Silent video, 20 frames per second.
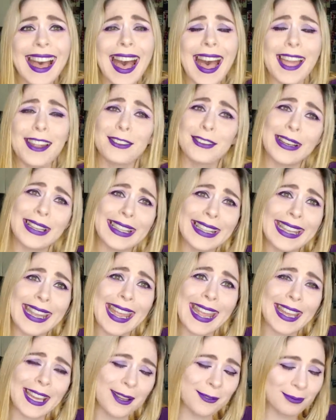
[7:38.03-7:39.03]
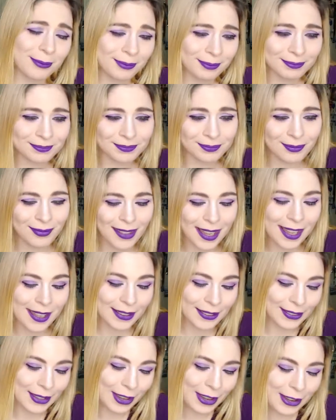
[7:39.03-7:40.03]
I really am.
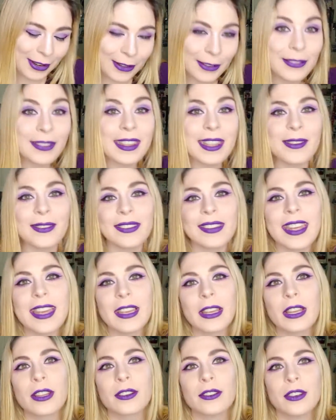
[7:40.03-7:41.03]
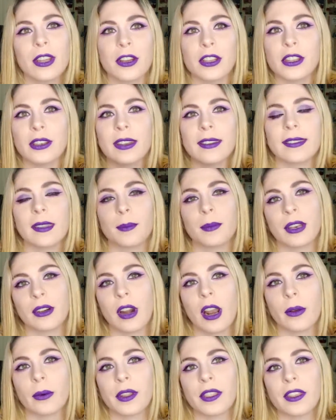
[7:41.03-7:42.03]
So he was like, no, you did something
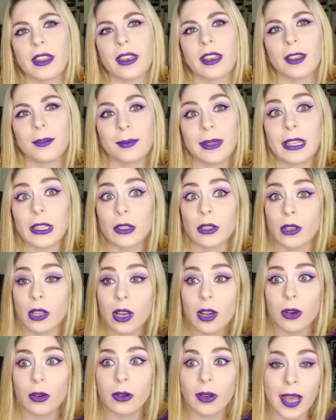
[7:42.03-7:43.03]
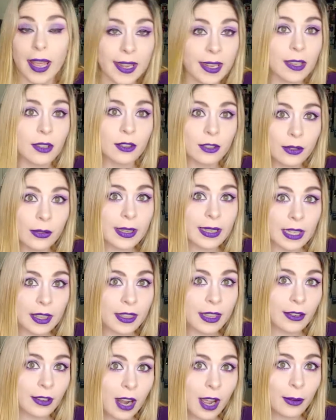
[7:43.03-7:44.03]
wrong with it. I'm like, no, I didn't do
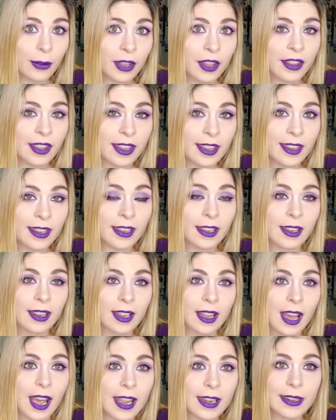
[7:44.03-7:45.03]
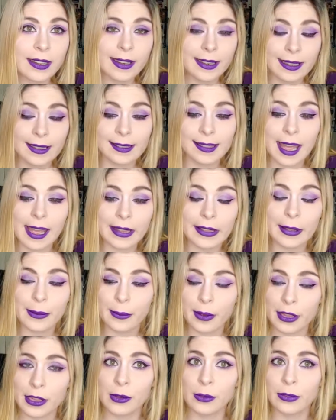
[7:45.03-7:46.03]
anything wrong with it. I did exactly
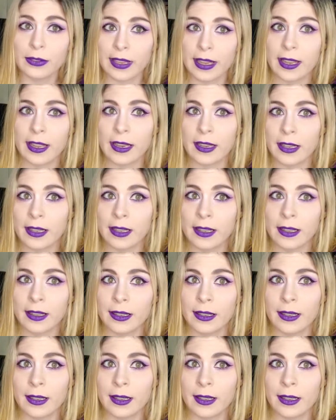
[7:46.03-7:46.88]
what you did